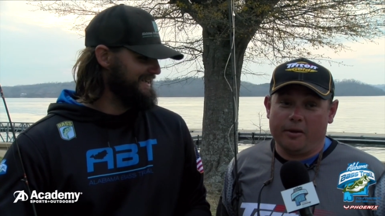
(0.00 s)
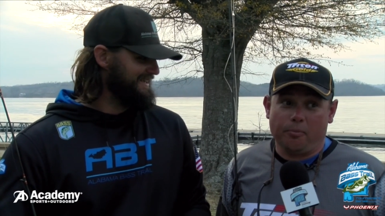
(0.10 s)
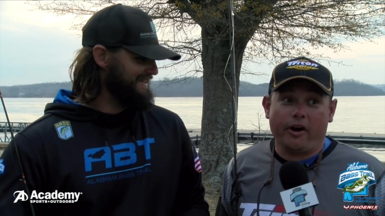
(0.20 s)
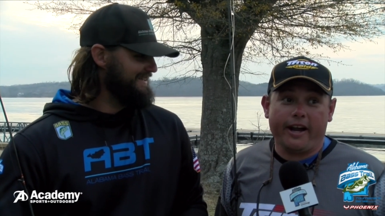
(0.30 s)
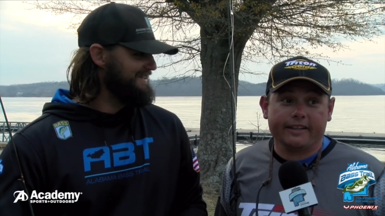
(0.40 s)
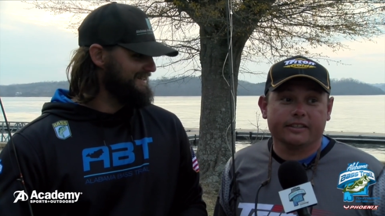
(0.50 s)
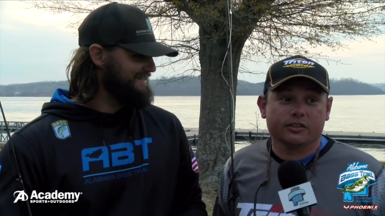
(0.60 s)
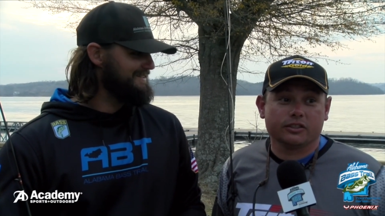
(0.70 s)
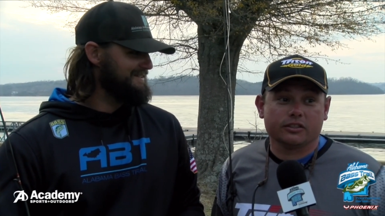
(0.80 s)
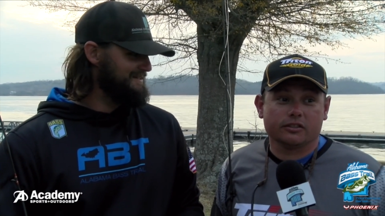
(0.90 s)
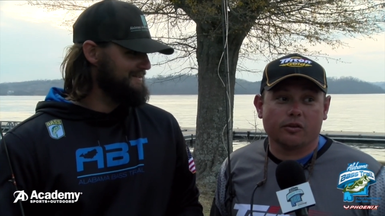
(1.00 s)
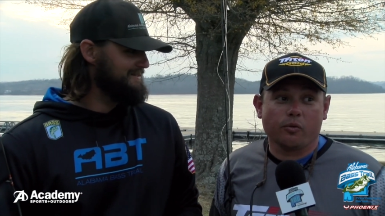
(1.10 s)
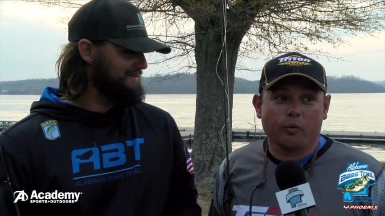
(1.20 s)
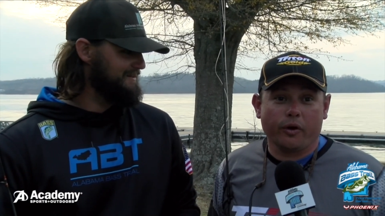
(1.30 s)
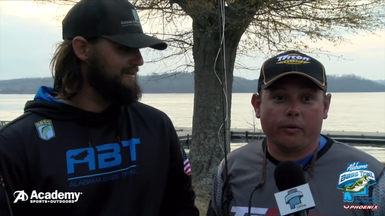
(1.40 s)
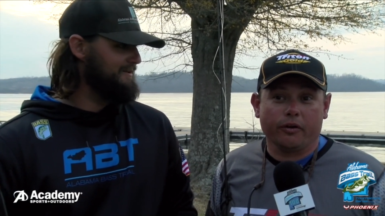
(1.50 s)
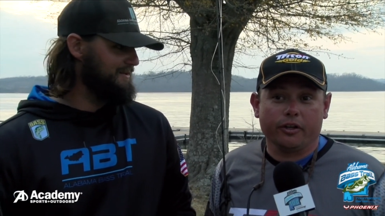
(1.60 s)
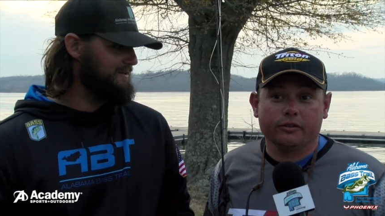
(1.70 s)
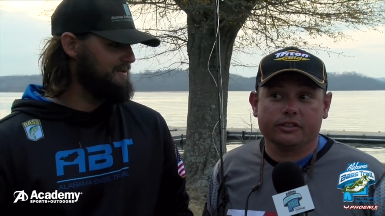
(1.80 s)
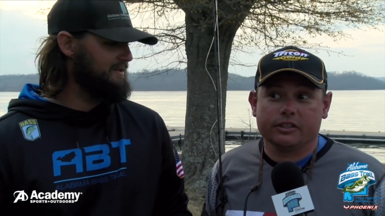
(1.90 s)
Speaker 1: in practice, we
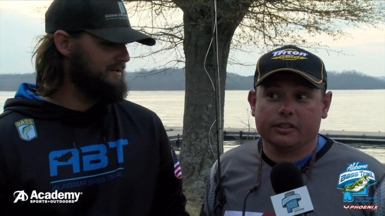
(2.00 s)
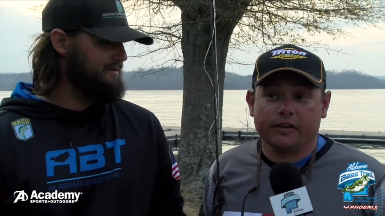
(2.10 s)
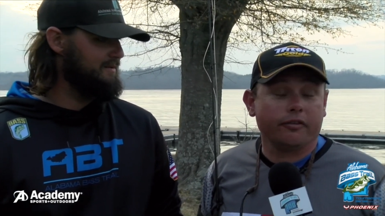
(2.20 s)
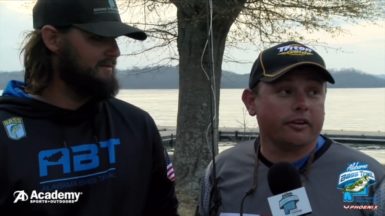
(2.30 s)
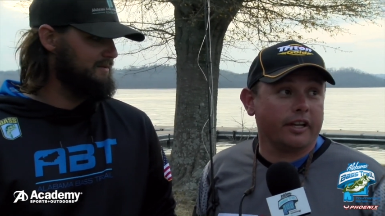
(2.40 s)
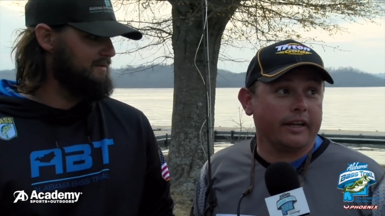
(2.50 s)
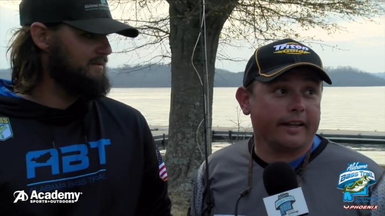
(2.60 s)
were using different